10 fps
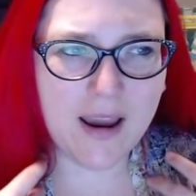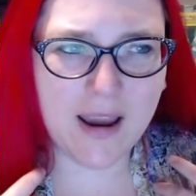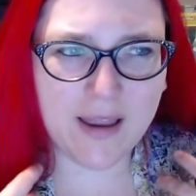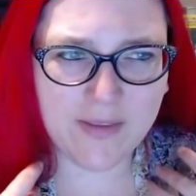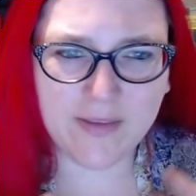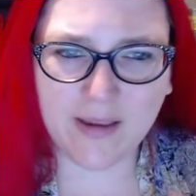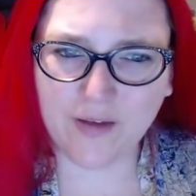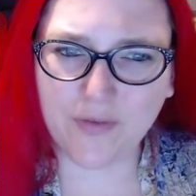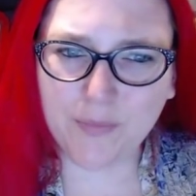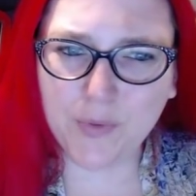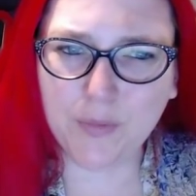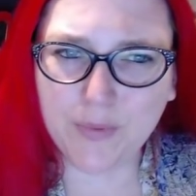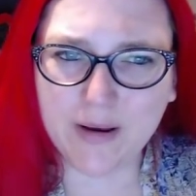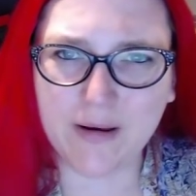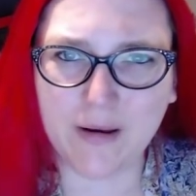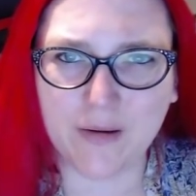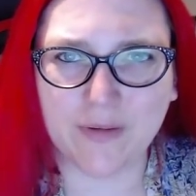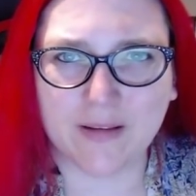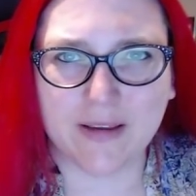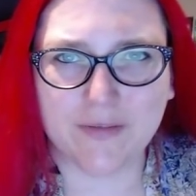And then they have the boob window,
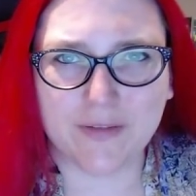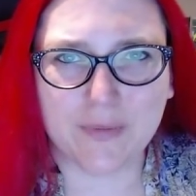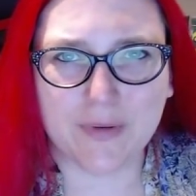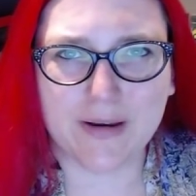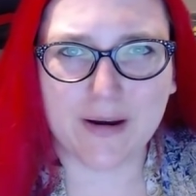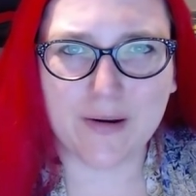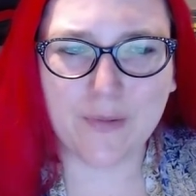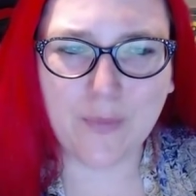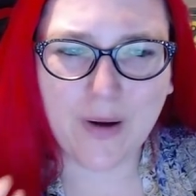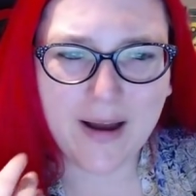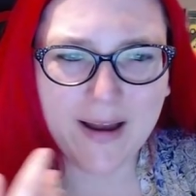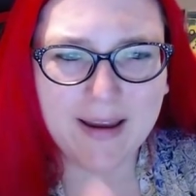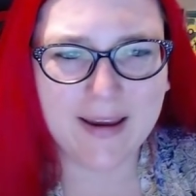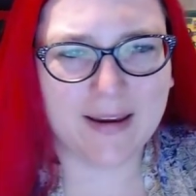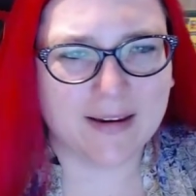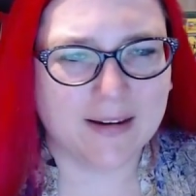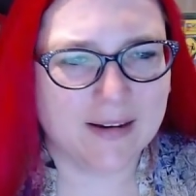the cleavage window. Why